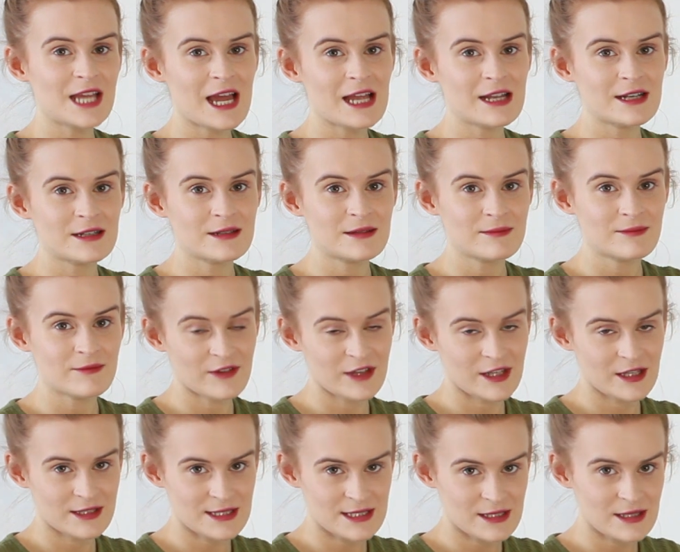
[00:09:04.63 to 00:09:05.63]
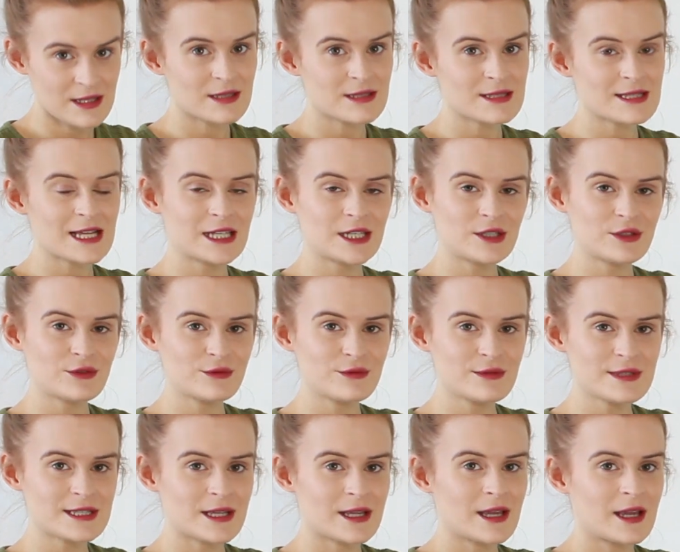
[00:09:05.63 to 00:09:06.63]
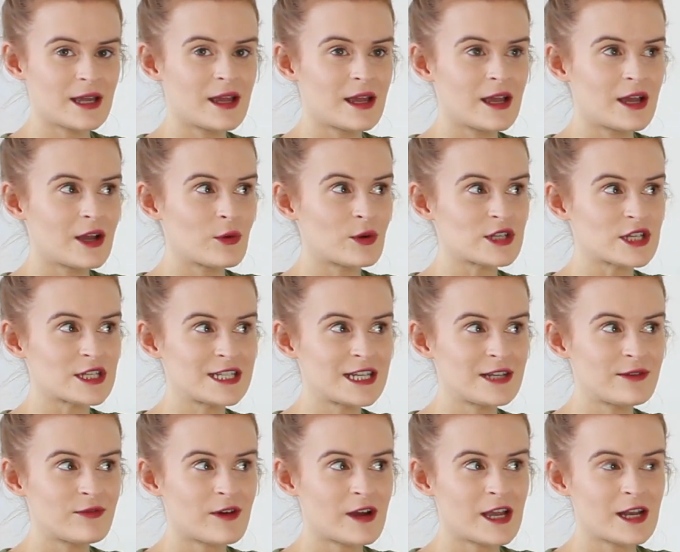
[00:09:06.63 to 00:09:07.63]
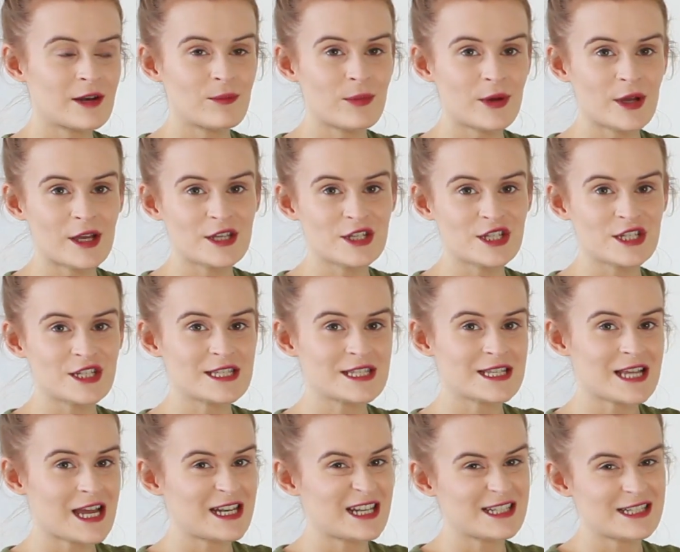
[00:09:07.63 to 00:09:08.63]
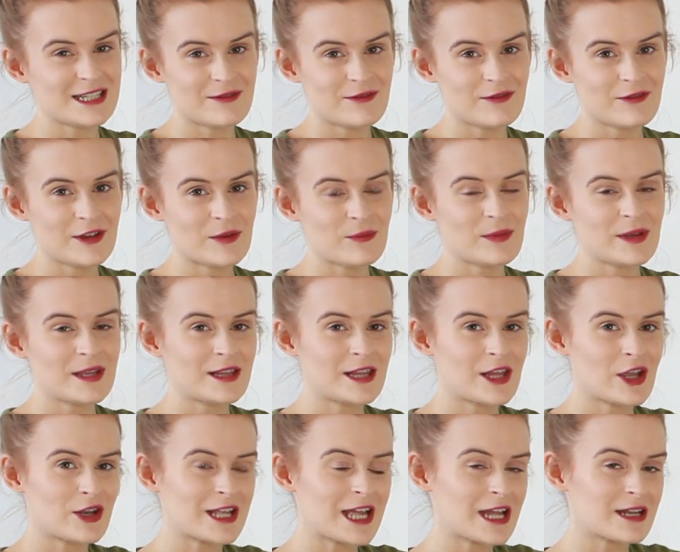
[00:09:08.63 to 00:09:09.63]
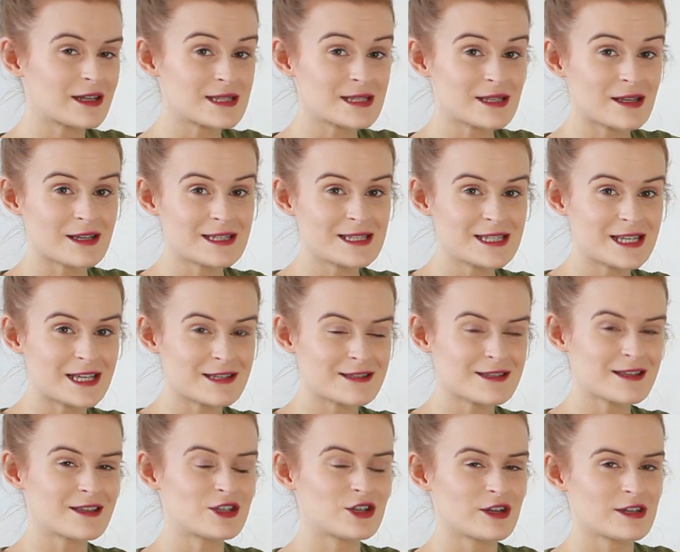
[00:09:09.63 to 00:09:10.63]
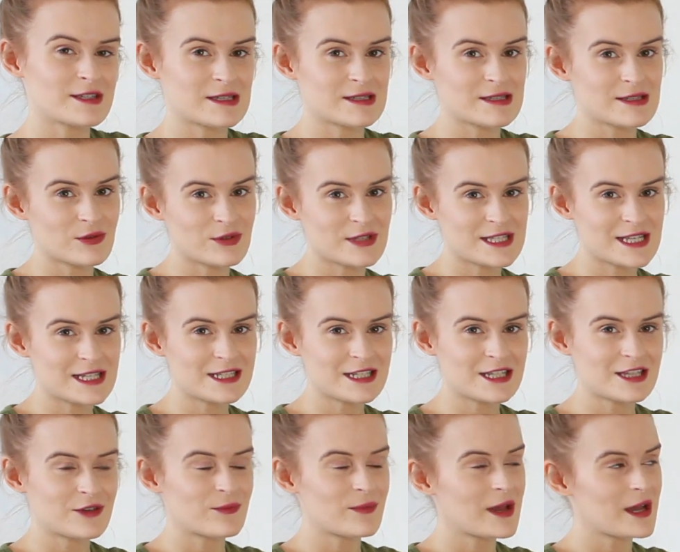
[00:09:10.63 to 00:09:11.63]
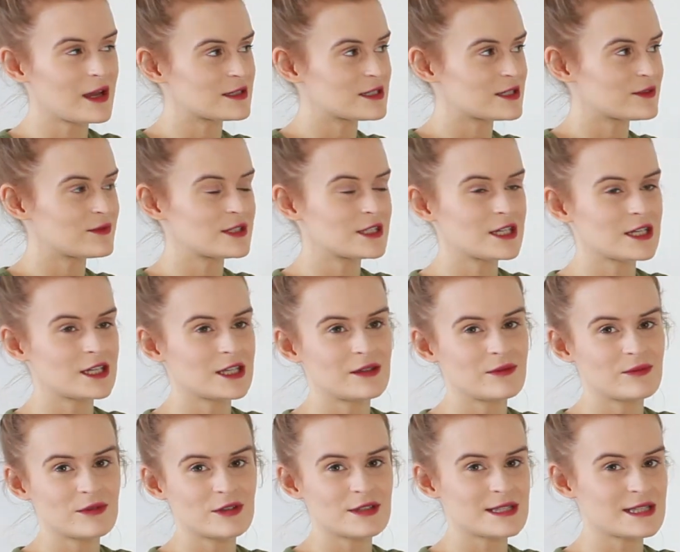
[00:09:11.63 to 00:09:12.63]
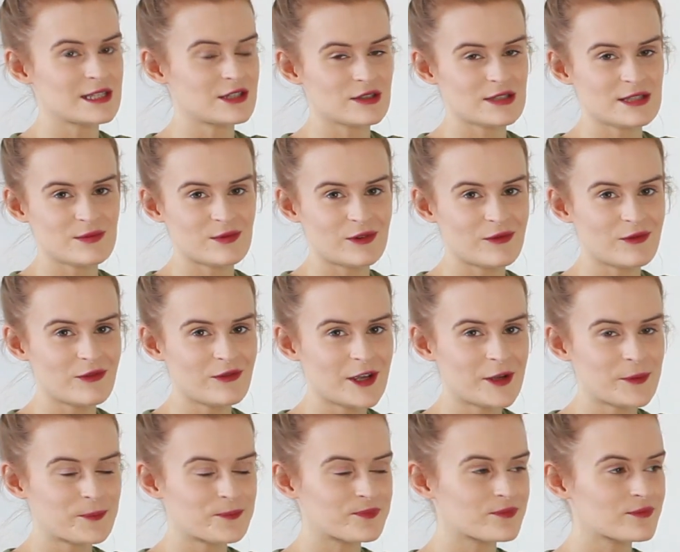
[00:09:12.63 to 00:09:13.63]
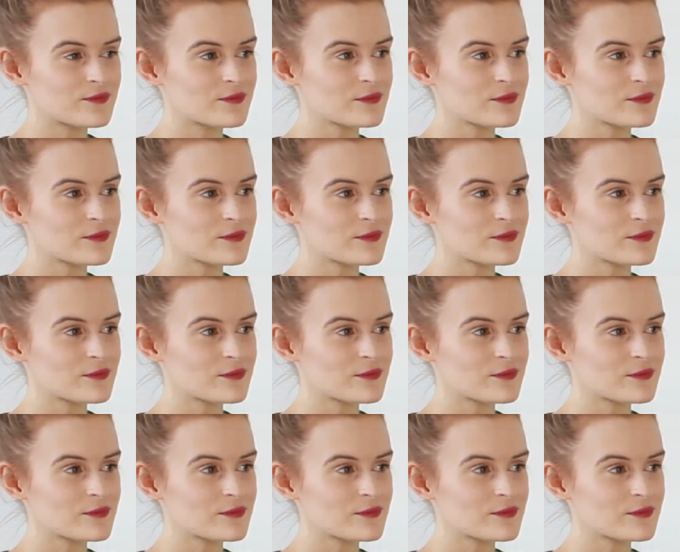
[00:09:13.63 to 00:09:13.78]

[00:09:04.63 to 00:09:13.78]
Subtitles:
tan vegan sandals, which I did find purchase and it didn't fit me. They only had a size 6. I tried to squeeze into them, had to return them because they just wouldn't fit.